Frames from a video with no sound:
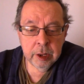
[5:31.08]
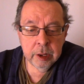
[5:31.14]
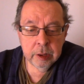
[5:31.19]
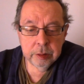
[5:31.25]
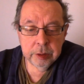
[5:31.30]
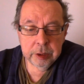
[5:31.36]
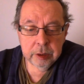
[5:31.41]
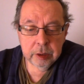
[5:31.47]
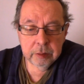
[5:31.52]

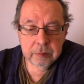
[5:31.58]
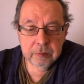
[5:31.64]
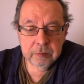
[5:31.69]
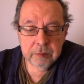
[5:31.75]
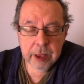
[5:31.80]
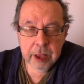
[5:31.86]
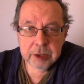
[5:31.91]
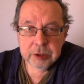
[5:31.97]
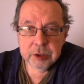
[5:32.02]
Lincoln
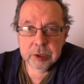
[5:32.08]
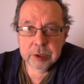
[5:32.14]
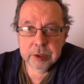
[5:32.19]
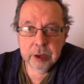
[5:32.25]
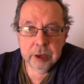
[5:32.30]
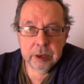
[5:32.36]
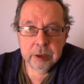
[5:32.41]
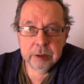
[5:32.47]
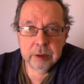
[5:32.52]

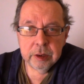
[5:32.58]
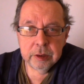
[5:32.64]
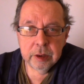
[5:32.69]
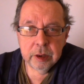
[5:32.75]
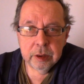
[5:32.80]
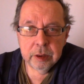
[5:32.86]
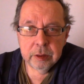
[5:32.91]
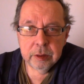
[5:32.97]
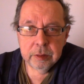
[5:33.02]
vacillated
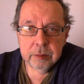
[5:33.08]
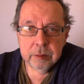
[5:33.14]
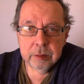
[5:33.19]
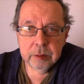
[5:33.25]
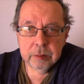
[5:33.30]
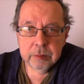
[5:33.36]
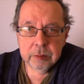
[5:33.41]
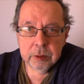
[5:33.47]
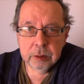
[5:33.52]
uh,
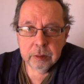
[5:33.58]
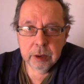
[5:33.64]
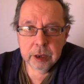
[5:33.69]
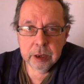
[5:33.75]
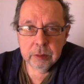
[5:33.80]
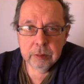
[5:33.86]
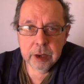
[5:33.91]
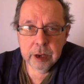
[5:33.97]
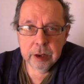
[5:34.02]
for
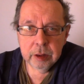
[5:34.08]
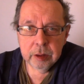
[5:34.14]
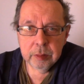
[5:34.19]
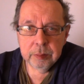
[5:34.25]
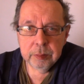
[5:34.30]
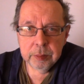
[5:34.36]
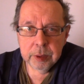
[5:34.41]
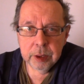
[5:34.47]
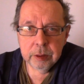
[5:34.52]
quite a while
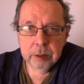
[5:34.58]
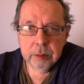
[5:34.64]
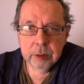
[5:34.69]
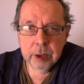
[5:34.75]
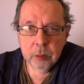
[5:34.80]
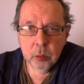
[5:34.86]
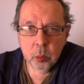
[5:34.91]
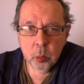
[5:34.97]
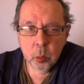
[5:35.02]
about
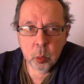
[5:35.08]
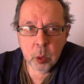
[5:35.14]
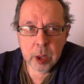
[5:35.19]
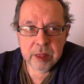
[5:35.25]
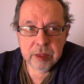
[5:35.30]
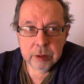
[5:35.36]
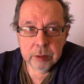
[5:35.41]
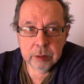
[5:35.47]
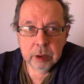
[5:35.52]

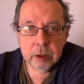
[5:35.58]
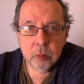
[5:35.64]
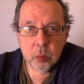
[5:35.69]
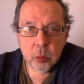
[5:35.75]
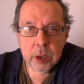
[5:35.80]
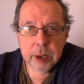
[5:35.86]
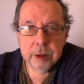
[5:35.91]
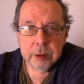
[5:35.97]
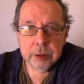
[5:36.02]
whether and
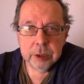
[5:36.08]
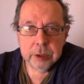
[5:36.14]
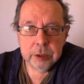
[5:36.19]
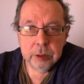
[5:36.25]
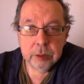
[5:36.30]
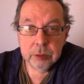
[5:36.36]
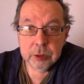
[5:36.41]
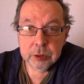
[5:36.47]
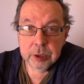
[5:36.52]
when to
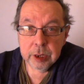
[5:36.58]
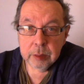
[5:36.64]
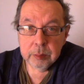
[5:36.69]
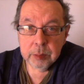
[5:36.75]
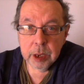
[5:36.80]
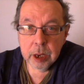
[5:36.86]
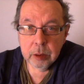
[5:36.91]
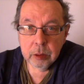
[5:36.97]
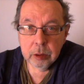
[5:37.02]
use that
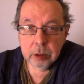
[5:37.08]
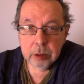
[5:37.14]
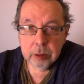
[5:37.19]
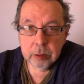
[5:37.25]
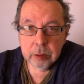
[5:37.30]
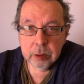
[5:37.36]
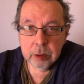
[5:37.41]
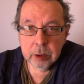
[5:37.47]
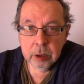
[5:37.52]
power.
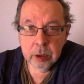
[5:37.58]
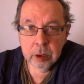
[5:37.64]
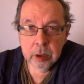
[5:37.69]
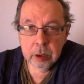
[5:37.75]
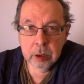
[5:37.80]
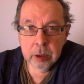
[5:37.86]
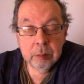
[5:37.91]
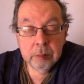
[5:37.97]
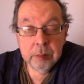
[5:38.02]

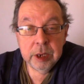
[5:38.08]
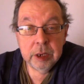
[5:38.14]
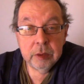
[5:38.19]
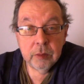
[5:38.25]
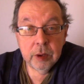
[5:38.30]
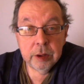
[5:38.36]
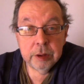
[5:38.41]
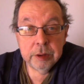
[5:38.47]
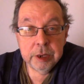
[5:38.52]

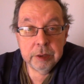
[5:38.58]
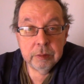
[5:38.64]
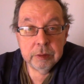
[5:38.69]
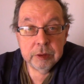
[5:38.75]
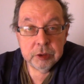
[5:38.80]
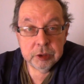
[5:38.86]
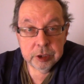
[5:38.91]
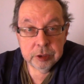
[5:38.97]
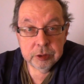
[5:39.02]
Meanwhile, he
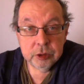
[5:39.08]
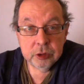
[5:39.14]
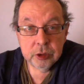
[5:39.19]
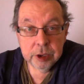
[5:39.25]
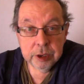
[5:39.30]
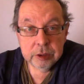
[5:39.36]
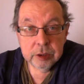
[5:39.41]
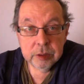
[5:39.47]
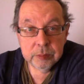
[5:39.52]
was still
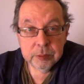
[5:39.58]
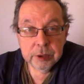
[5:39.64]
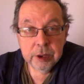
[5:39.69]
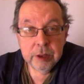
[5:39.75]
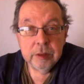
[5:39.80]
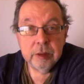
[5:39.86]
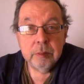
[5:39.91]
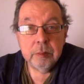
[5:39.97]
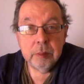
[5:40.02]
trying to
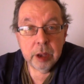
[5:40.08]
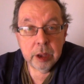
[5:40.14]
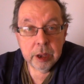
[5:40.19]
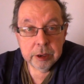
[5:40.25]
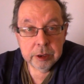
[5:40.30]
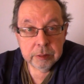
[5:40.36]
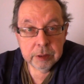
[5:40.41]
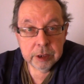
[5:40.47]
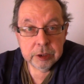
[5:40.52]
play the
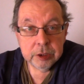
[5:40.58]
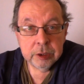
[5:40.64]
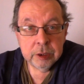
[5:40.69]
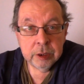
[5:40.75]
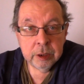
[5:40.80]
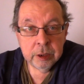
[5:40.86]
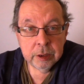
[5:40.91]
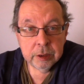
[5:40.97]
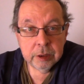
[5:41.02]
moderate
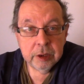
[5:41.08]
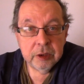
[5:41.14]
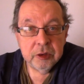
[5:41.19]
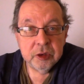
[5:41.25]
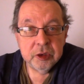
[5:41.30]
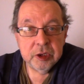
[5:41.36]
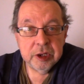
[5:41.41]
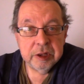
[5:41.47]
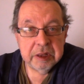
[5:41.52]

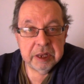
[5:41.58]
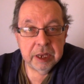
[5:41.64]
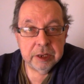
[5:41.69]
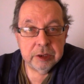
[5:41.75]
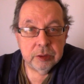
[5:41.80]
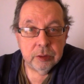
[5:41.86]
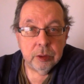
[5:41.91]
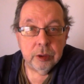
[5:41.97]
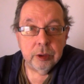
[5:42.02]

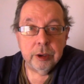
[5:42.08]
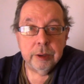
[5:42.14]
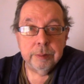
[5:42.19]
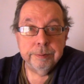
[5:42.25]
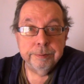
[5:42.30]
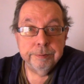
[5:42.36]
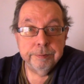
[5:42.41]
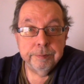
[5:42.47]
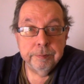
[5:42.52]
conciliator.
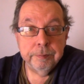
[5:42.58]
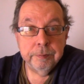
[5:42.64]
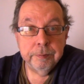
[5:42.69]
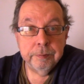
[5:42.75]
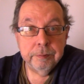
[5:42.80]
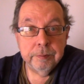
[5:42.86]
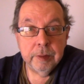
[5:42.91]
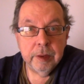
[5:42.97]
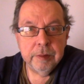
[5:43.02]

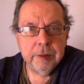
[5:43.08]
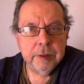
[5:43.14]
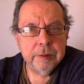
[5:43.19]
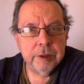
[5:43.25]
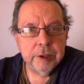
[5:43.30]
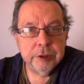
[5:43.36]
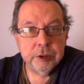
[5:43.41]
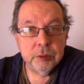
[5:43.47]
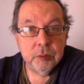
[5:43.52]
I think
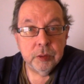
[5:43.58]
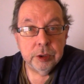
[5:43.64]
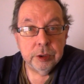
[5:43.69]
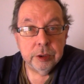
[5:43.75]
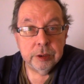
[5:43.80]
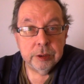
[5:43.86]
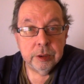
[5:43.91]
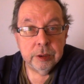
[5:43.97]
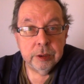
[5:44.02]
that's a word.